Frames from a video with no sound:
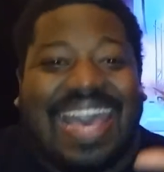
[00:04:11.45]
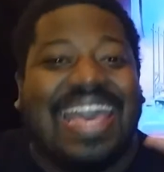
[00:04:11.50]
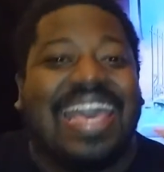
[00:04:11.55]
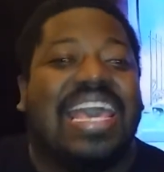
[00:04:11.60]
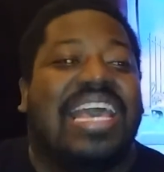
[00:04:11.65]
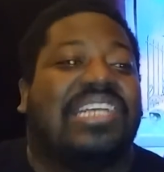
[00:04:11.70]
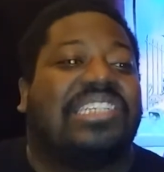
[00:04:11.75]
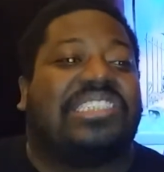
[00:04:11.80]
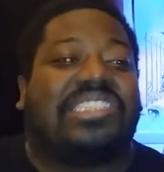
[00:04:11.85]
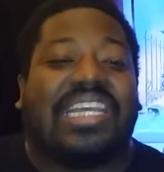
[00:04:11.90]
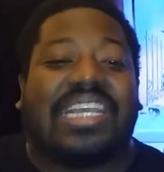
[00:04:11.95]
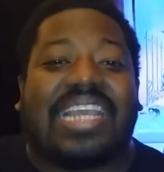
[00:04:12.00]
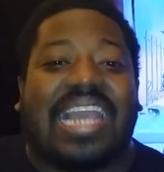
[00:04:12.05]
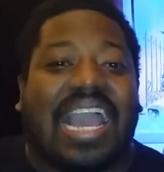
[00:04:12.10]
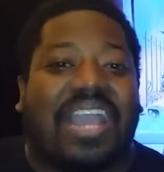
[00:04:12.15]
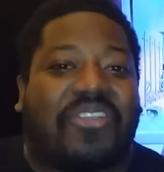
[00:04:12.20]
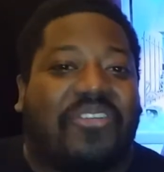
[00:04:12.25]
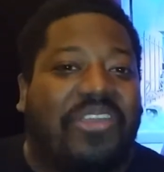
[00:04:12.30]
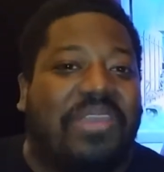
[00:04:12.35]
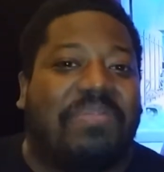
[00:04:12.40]
shit
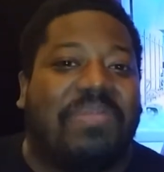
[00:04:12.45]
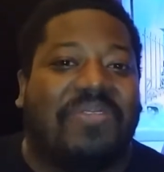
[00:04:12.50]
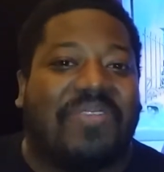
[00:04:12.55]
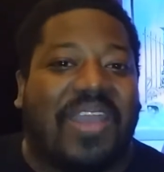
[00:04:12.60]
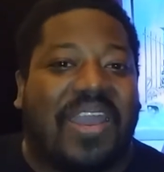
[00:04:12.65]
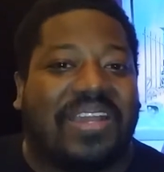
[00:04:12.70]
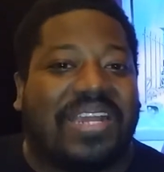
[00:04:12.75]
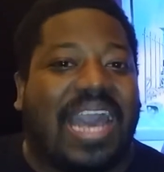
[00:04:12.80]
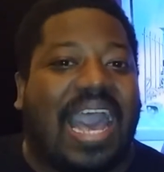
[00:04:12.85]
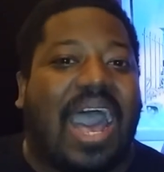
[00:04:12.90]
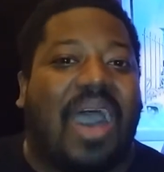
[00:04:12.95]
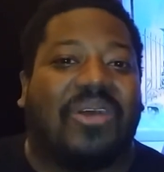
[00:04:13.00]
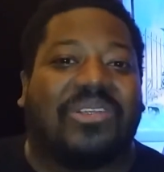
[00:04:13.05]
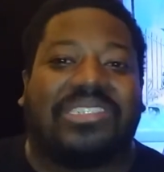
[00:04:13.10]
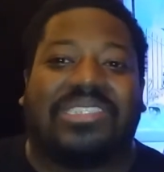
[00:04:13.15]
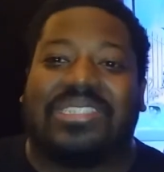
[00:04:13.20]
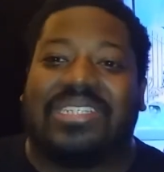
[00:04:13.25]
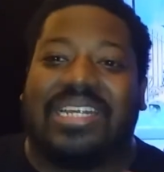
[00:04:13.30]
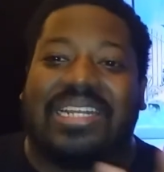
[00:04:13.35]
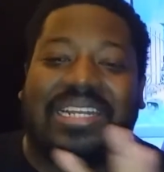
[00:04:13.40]
got creepy around the
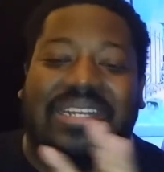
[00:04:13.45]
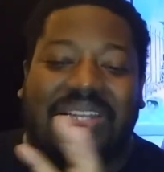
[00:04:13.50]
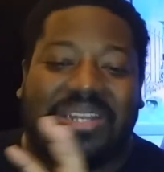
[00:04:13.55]
house.